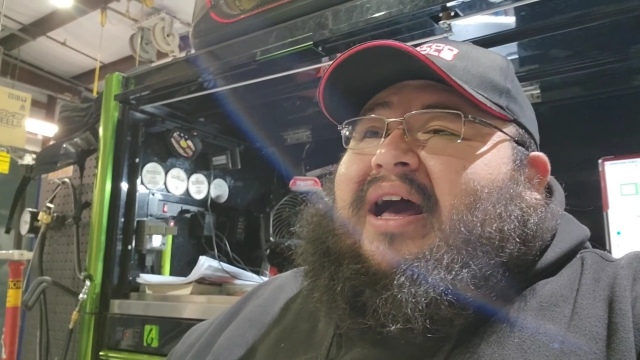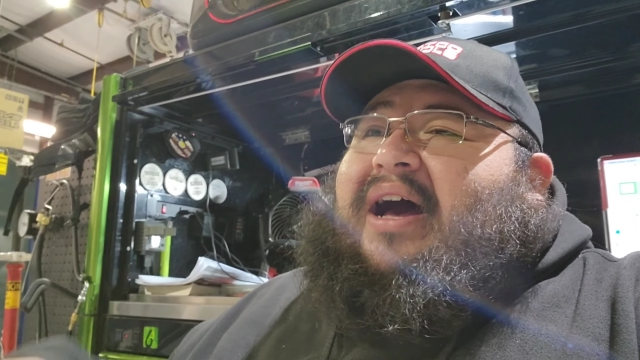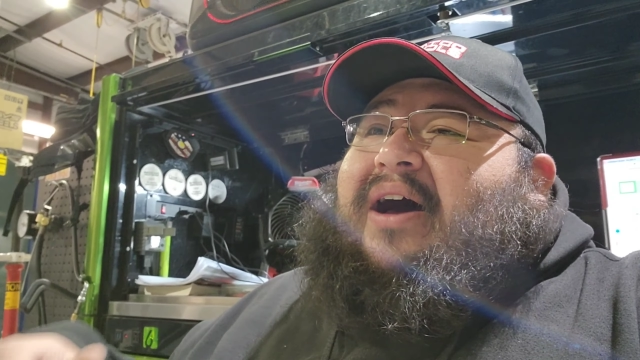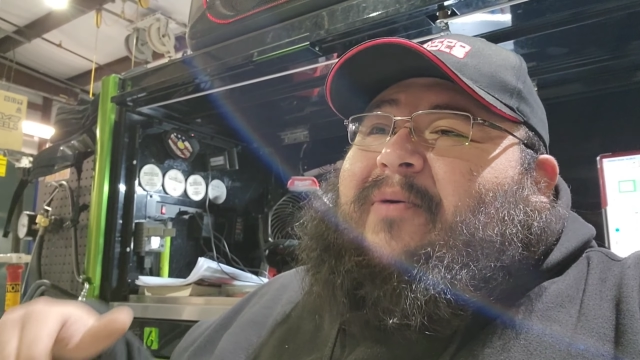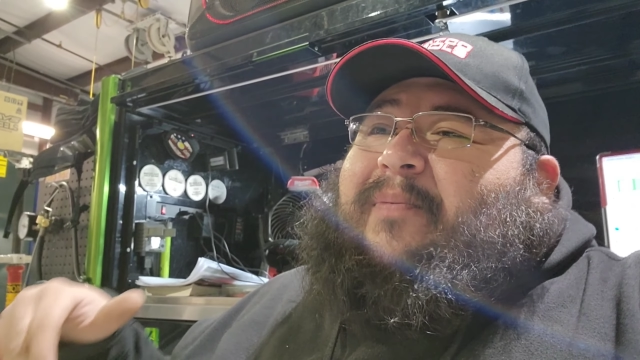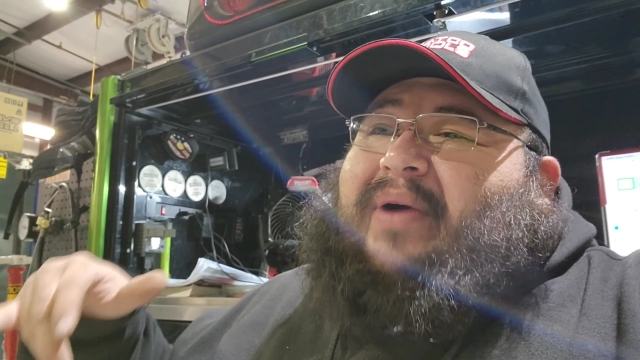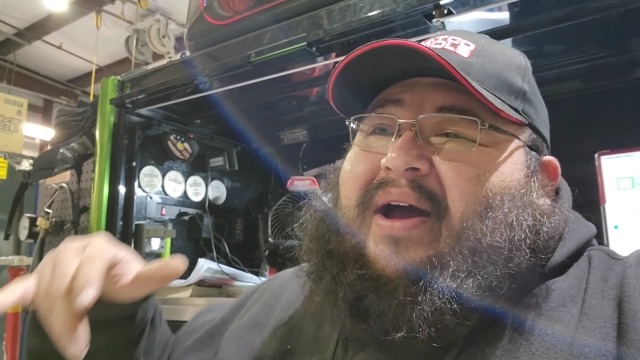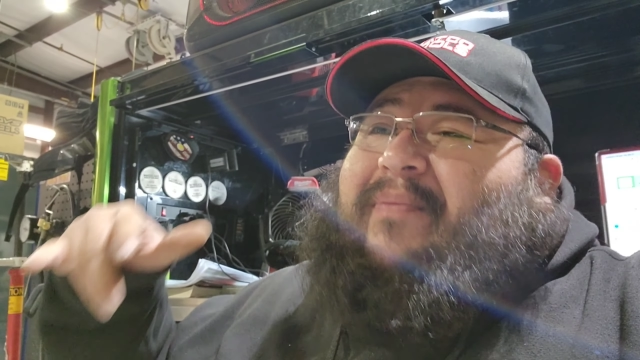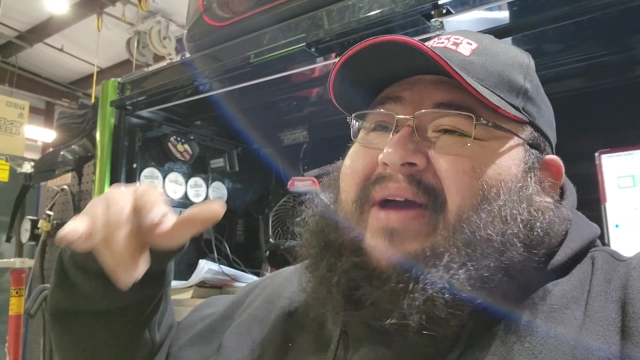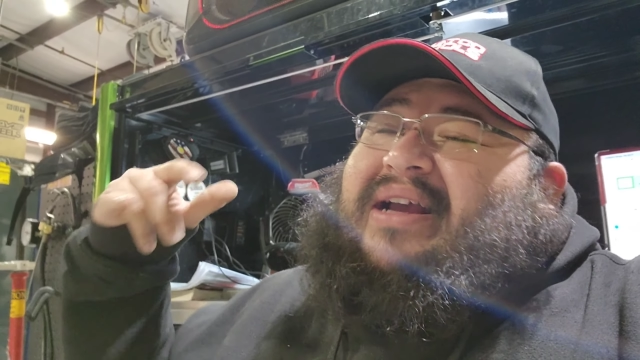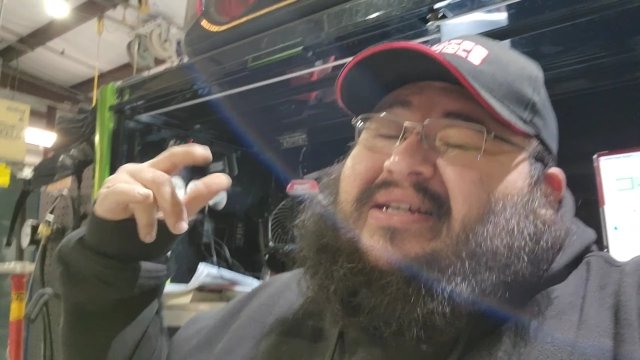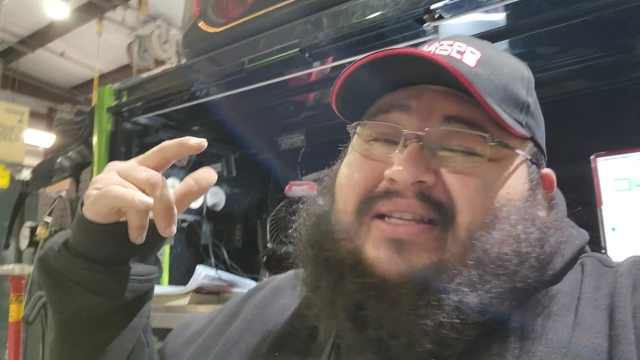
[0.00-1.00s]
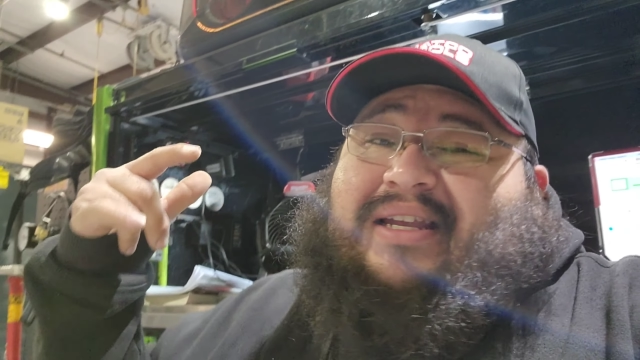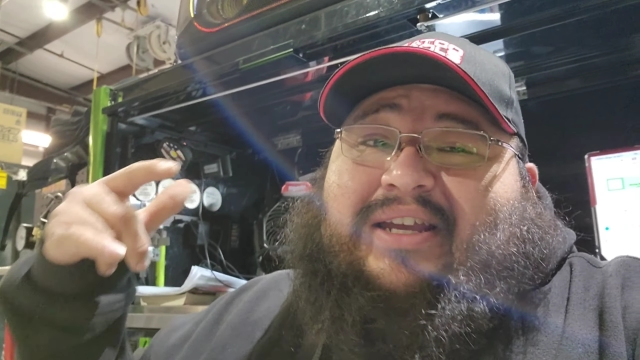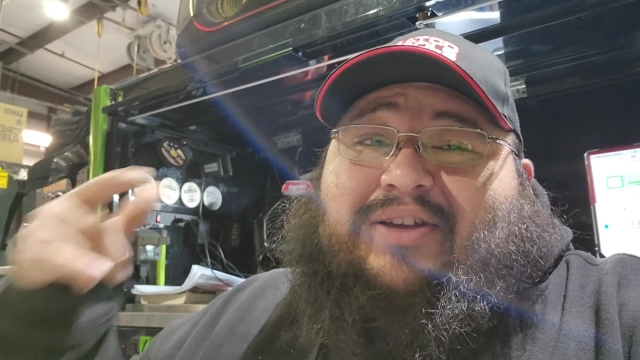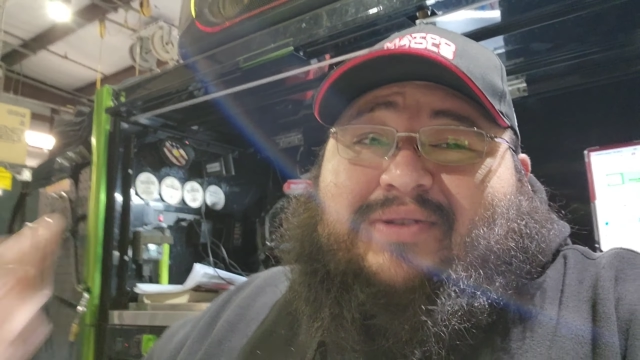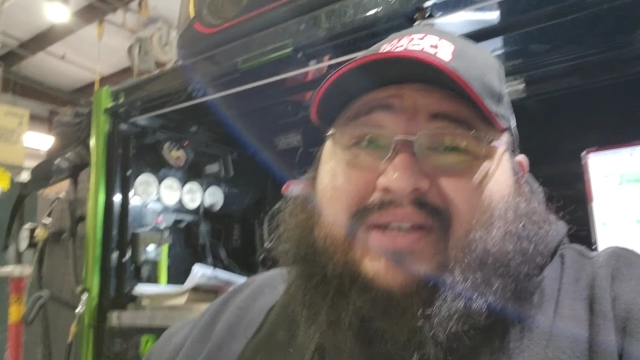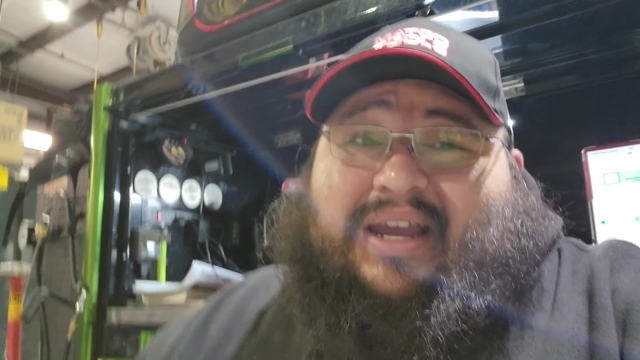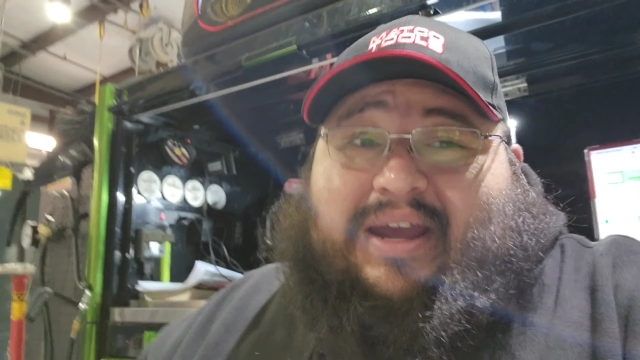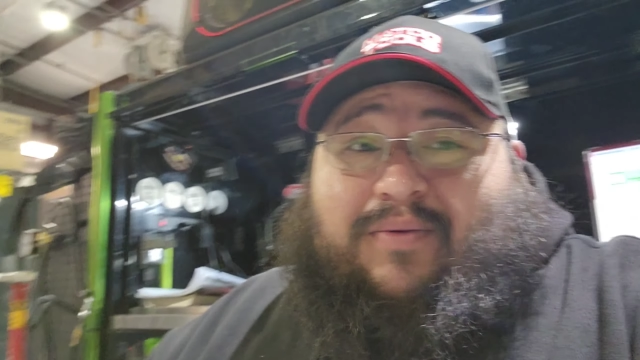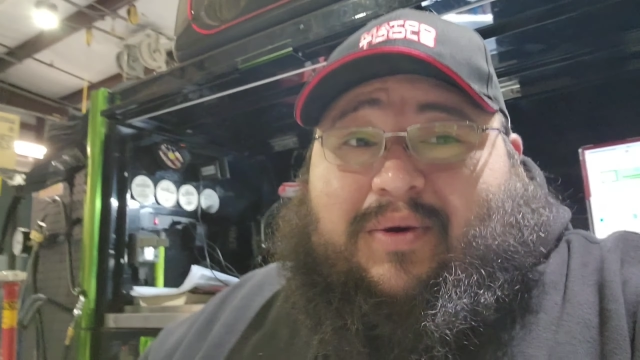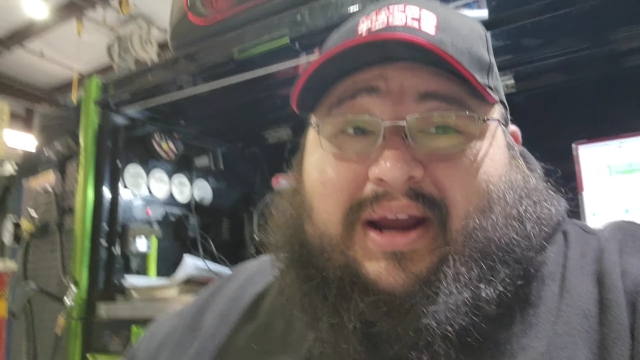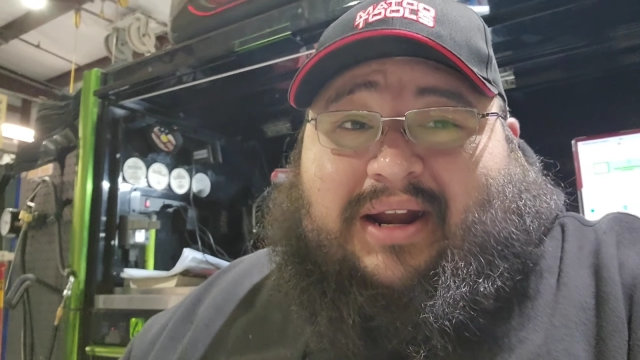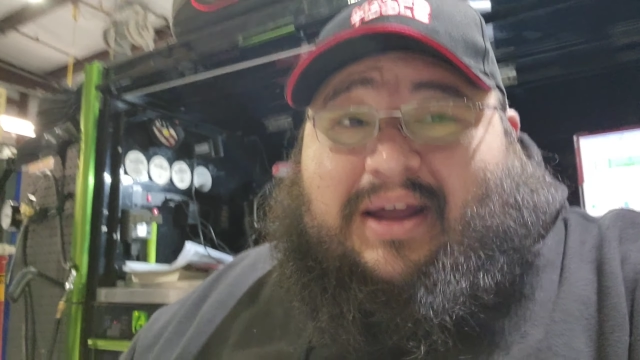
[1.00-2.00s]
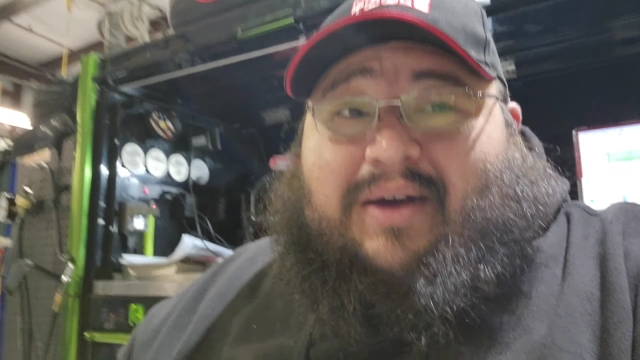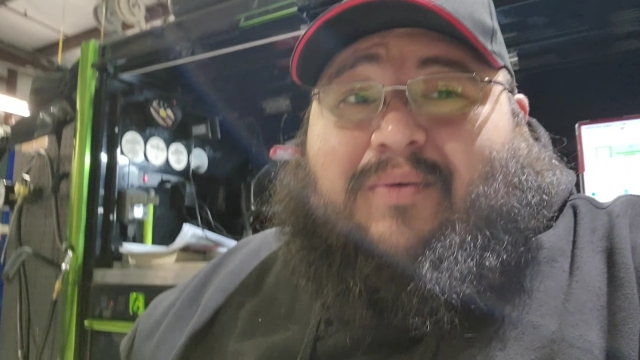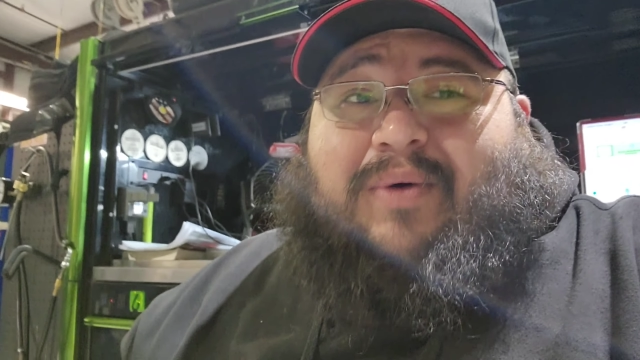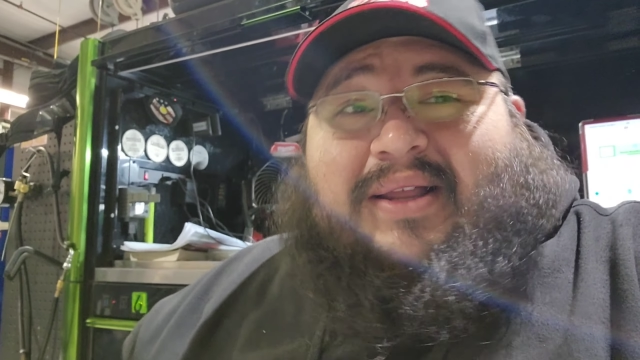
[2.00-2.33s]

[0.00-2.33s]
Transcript: I'm actually using it right now